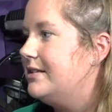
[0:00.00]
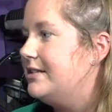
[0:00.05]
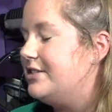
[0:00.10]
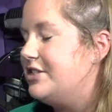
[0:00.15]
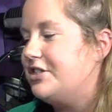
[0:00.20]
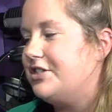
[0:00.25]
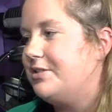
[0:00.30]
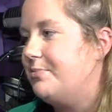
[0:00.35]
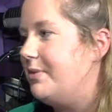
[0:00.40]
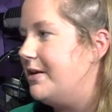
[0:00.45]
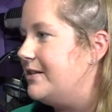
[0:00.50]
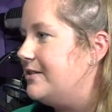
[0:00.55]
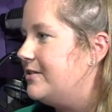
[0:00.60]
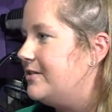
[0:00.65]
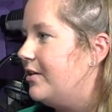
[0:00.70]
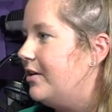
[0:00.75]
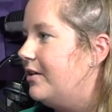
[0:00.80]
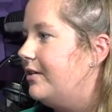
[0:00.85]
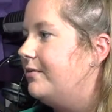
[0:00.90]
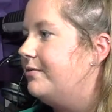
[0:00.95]
just depends
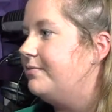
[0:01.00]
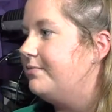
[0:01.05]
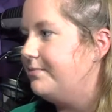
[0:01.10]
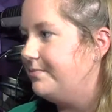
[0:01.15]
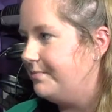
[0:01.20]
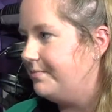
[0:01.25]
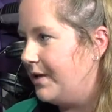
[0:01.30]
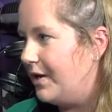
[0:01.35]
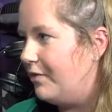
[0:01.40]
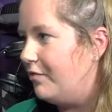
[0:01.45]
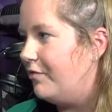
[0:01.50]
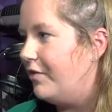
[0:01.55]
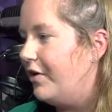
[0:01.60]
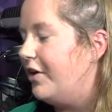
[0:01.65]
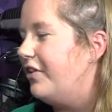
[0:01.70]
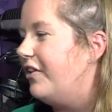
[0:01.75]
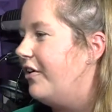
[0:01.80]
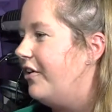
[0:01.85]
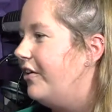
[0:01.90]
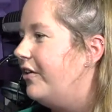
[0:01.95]
on how far
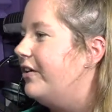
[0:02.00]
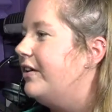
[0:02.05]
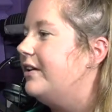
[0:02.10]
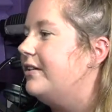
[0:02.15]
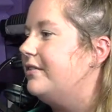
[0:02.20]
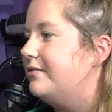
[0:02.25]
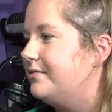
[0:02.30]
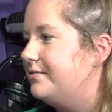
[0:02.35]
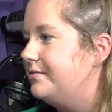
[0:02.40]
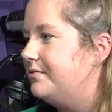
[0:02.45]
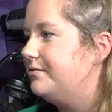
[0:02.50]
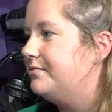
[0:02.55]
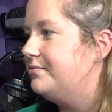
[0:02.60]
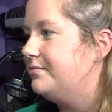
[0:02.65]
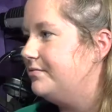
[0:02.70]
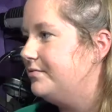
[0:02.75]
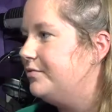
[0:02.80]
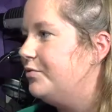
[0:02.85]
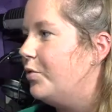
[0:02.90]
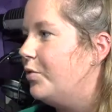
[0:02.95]
along and
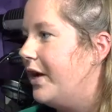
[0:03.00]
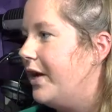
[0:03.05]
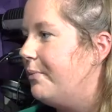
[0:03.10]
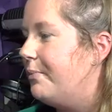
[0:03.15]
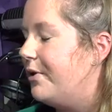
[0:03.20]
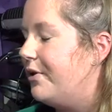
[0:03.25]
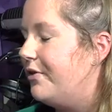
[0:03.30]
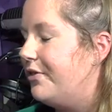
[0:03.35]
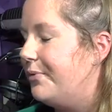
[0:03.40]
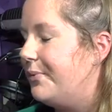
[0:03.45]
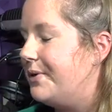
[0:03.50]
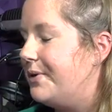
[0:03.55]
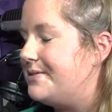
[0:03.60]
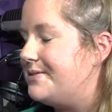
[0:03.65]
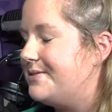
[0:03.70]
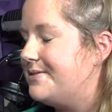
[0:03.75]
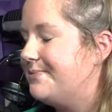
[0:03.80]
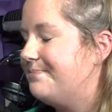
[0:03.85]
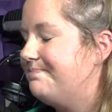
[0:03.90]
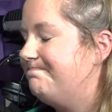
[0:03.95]
what kind of birth it
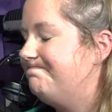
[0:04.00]
was.